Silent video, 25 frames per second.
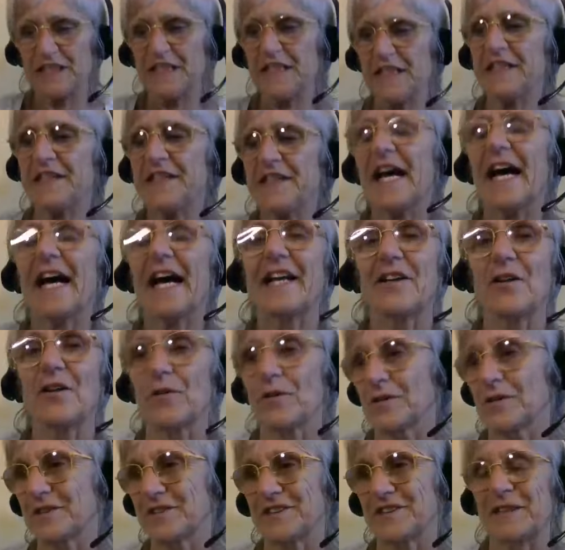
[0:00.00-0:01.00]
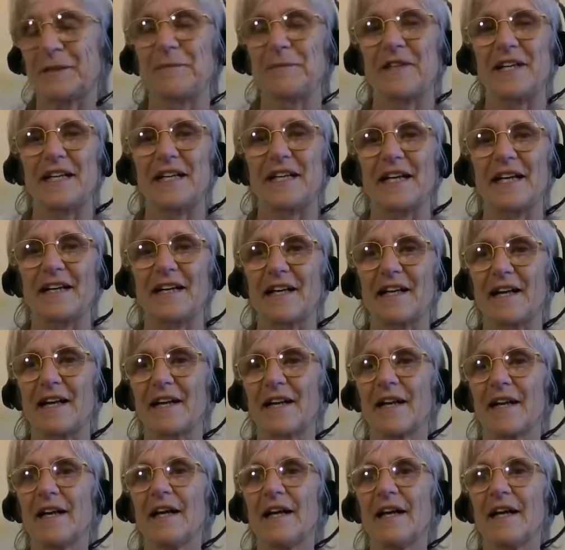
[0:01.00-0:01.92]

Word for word: eat that or something like that